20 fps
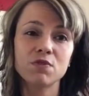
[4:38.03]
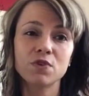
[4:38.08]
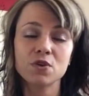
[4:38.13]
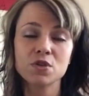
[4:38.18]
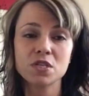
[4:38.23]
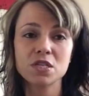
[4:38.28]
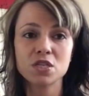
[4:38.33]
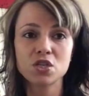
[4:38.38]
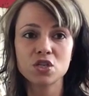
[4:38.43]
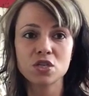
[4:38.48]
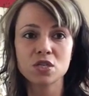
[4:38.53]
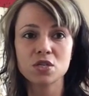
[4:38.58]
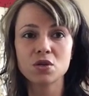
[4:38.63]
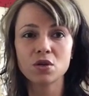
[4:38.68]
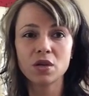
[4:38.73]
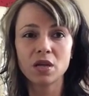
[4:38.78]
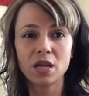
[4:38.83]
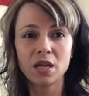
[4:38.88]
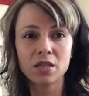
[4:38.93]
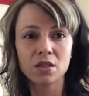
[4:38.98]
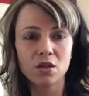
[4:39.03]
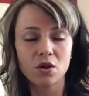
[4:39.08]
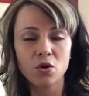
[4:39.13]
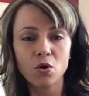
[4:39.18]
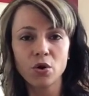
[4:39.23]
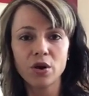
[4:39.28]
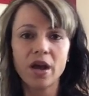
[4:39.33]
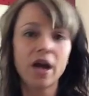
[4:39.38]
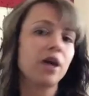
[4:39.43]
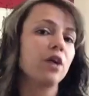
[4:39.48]
versus just looking at the
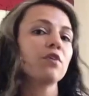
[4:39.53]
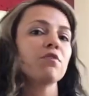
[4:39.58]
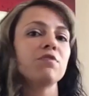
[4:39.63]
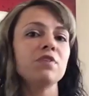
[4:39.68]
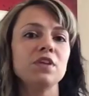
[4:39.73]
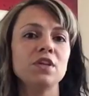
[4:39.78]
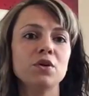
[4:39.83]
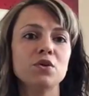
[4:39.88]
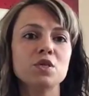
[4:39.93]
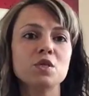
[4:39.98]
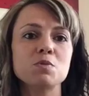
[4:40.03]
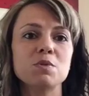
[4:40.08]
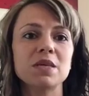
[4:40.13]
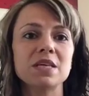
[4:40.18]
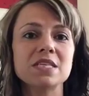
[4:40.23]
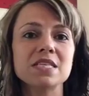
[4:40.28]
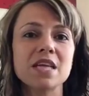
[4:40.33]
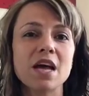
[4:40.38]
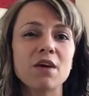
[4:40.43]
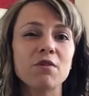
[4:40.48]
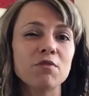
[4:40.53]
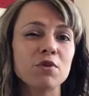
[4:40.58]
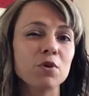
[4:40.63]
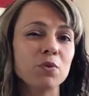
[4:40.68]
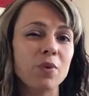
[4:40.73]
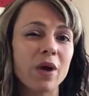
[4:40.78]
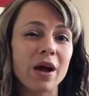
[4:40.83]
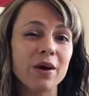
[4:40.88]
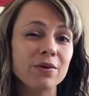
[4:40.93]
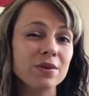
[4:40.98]
choreography notes, because every
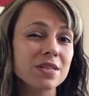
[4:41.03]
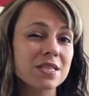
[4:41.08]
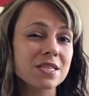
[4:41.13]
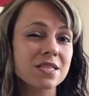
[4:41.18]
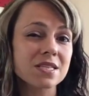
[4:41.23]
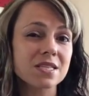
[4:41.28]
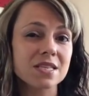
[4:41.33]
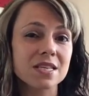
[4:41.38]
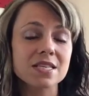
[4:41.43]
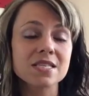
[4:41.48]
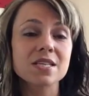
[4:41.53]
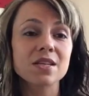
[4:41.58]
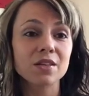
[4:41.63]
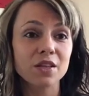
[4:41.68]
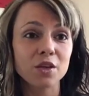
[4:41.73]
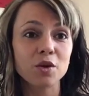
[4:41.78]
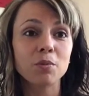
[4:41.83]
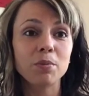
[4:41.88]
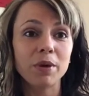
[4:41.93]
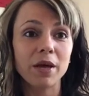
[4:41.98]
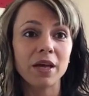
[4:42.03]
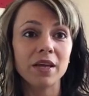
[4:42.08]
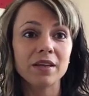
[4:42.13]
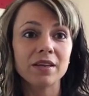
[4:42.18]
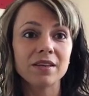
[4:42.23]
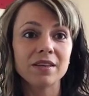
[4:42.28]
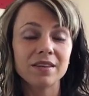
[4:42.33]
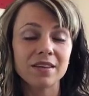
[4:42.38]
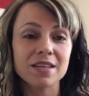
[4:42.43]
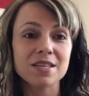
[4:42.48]
round is a little bit
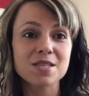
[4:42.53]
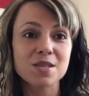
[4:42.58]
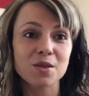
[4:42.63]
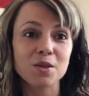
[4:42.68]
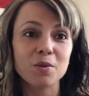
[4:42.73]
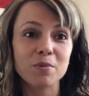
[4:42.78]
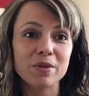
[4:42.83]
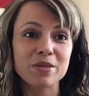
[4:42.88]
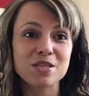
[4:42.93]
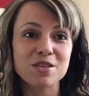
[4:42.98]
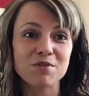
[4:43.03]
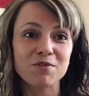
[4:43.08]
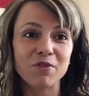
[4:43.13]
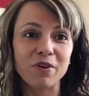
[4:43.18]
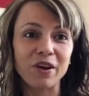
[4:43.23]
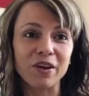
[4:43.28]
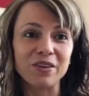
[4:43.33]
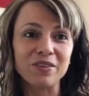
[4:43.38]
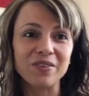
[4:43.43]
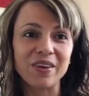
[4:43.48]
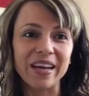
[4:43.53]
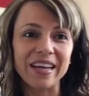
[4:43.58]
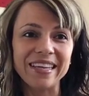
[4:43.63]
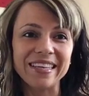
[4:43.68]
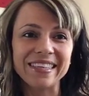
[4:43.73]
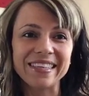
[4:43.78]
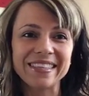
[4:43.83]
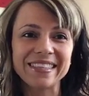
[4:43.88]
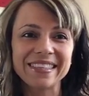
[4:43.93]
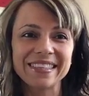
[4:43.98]
different,
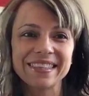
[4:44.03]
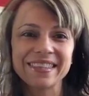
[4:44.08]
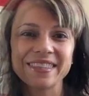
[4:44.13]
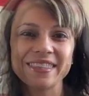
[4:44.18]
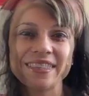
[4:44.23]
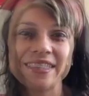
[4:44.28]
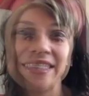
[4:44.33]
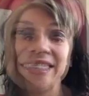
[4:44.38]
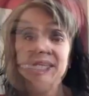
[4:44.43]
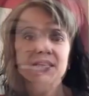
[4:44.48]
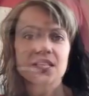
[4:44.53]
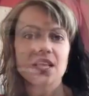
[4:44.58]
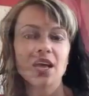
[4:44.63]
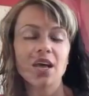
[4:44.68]
right? All right.